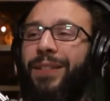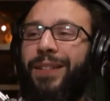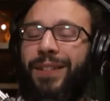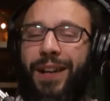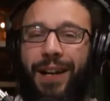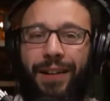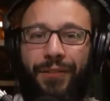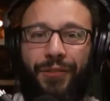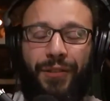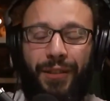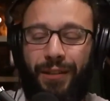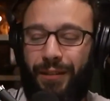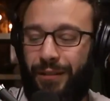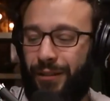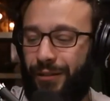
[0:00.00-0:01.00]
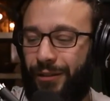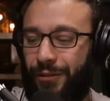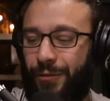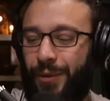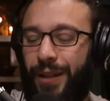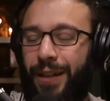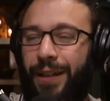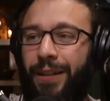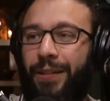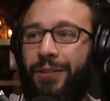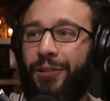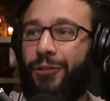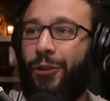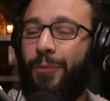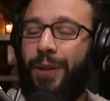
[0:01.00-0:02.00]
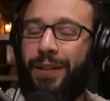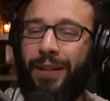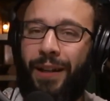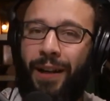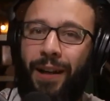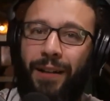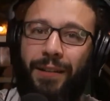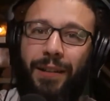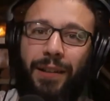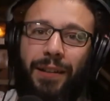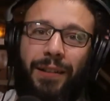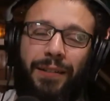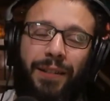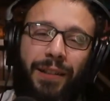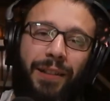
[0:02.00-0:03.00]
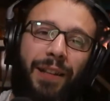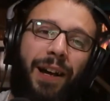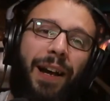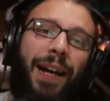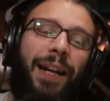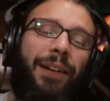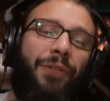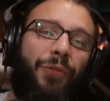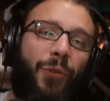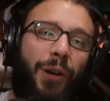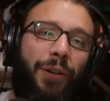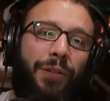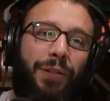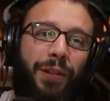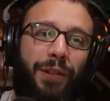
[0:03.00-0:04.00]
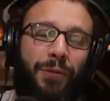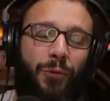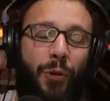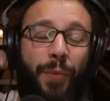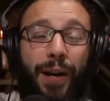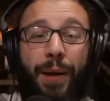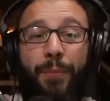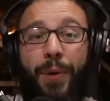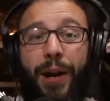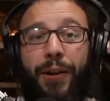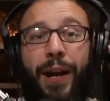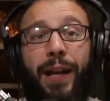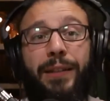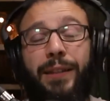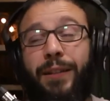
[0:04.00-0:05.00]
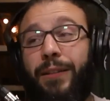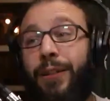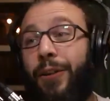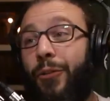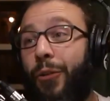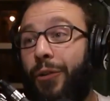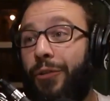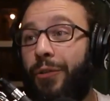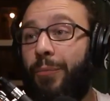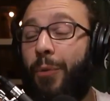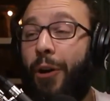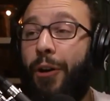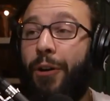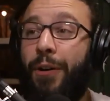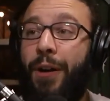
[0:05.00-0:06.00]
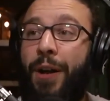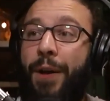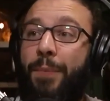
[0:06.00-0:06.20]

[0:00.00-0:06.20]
It's kind of determined the line of where the Roman Empire ended on the northern part.